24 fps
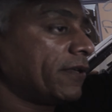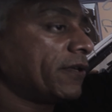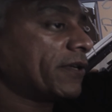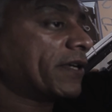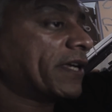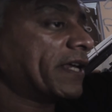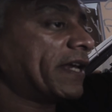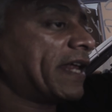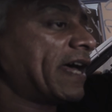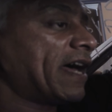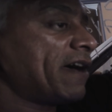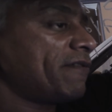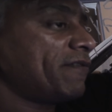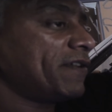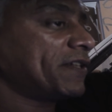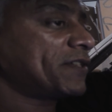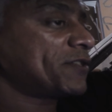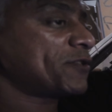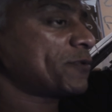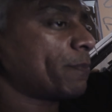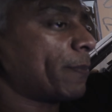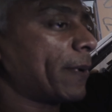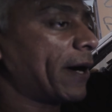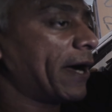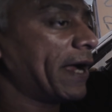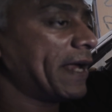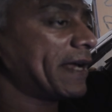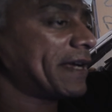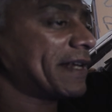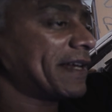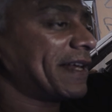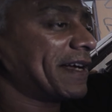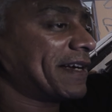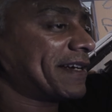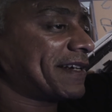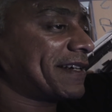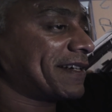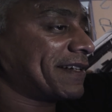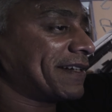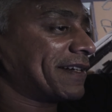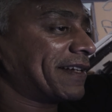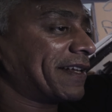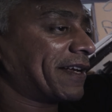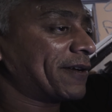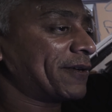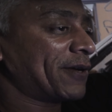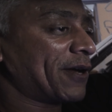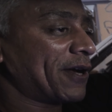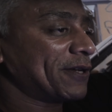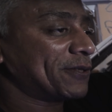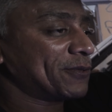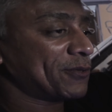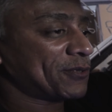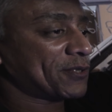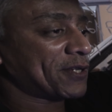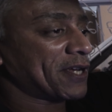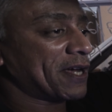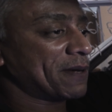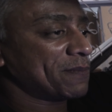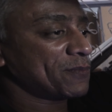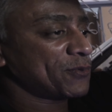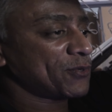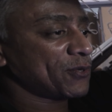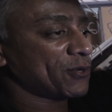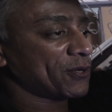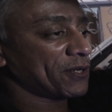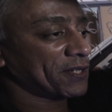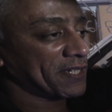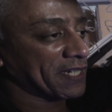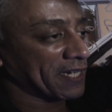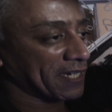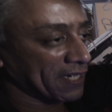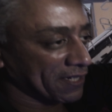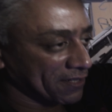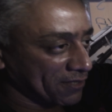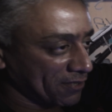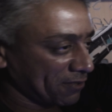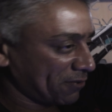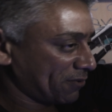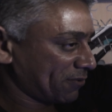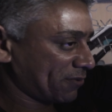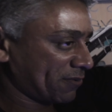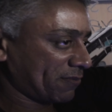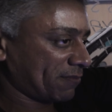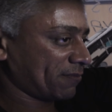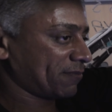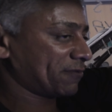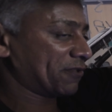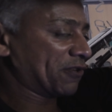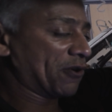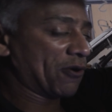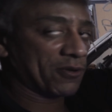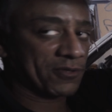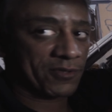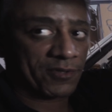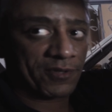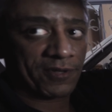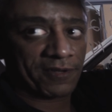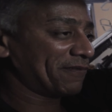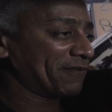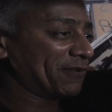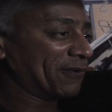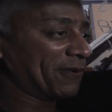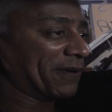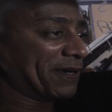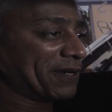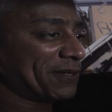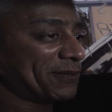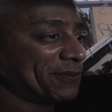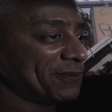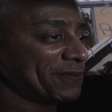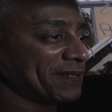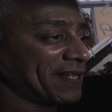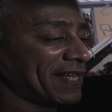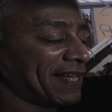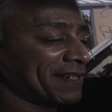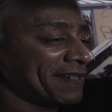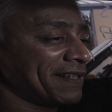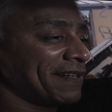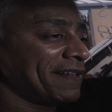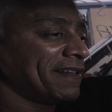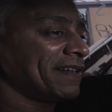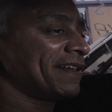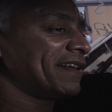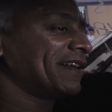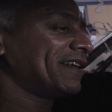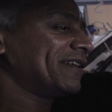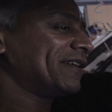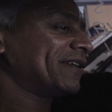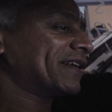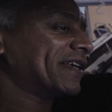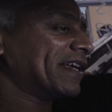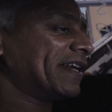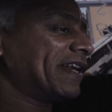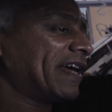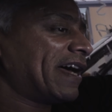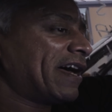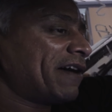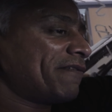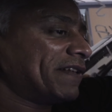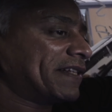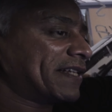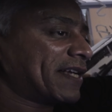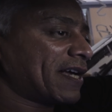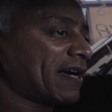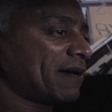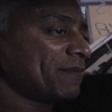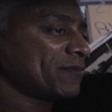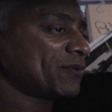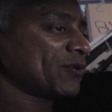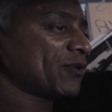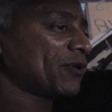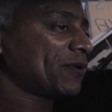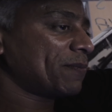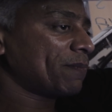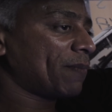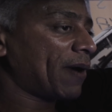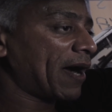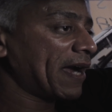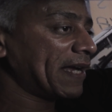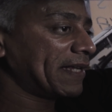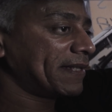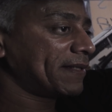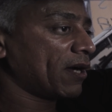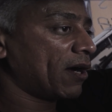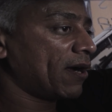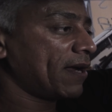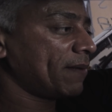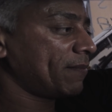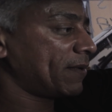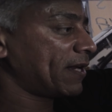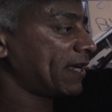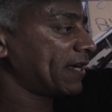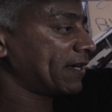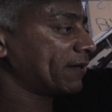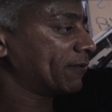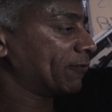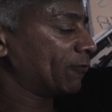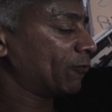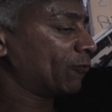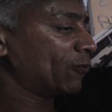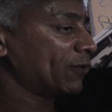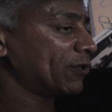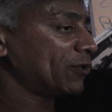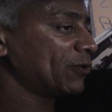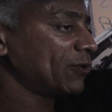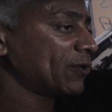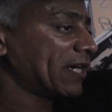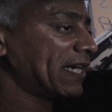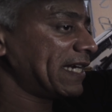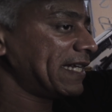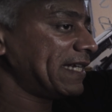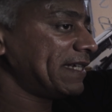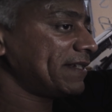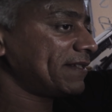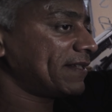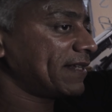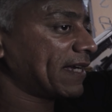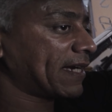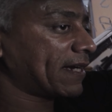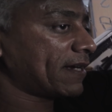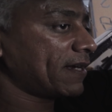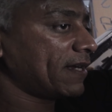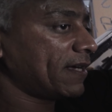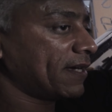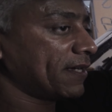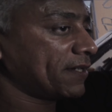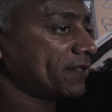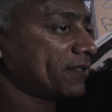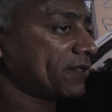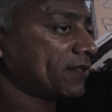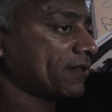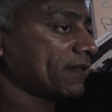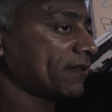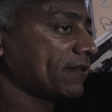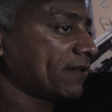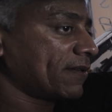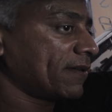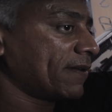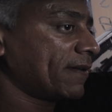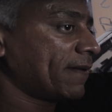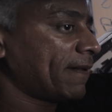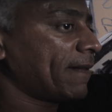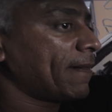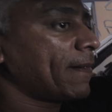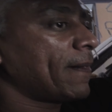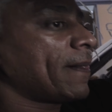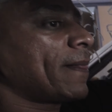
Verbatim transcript: You can have it spike like like nitrous comes on, then it just goes off. You want to do that. You can have it comes on by time, like when you release the clutch. Yeah.